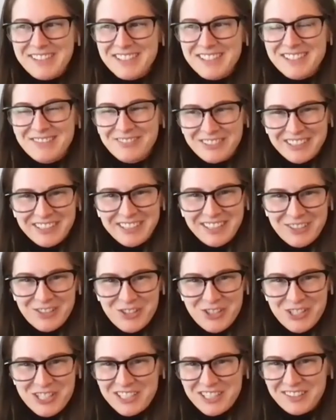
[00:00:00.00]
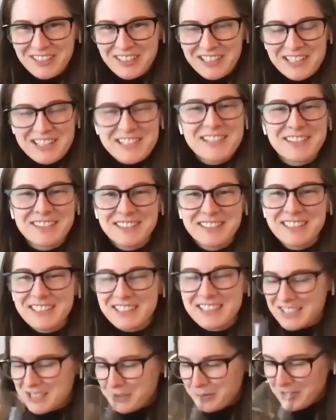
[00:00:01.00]
this really interesting like
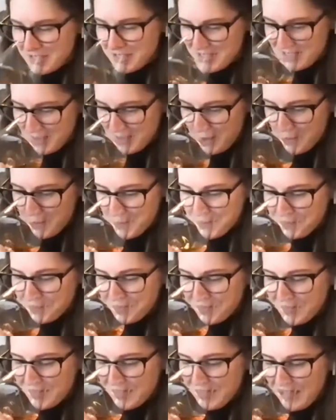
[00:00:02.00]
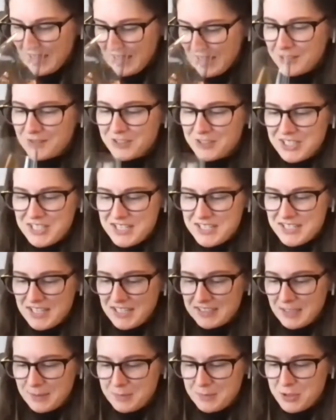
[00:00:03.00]
salinity to it. So it can really
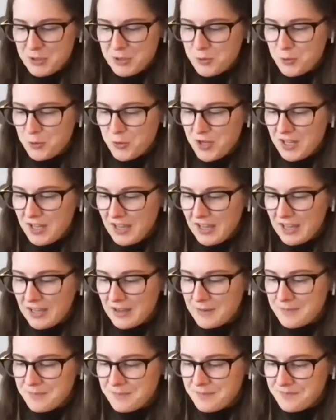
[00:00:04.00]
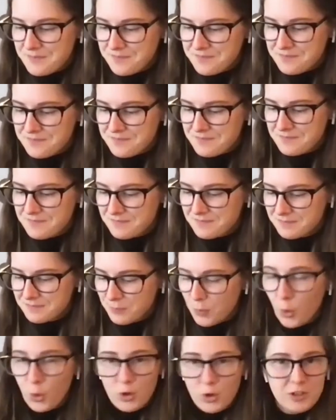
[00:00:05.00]
stand up to
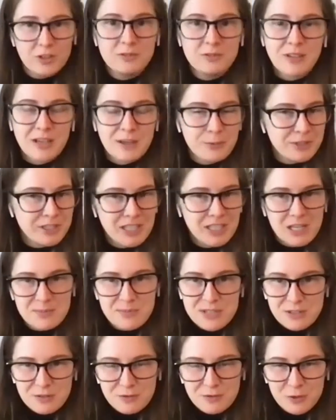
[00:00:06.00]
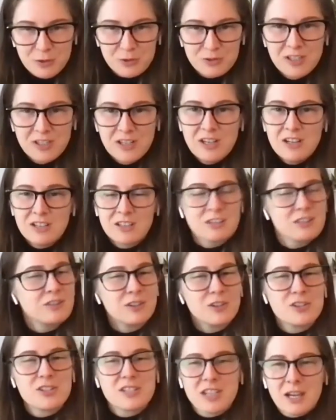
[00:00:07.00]
more when it comes to food. The
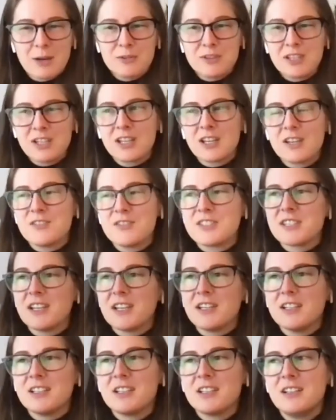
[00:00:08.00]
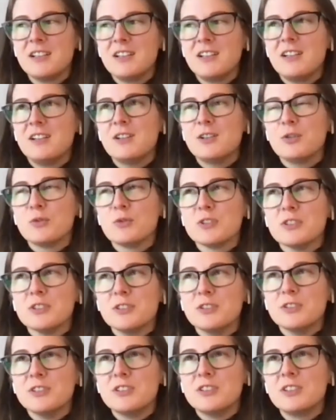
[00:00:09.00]
first thing I would think of is like
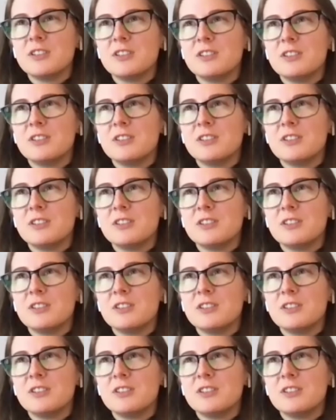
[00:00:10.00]
grilled,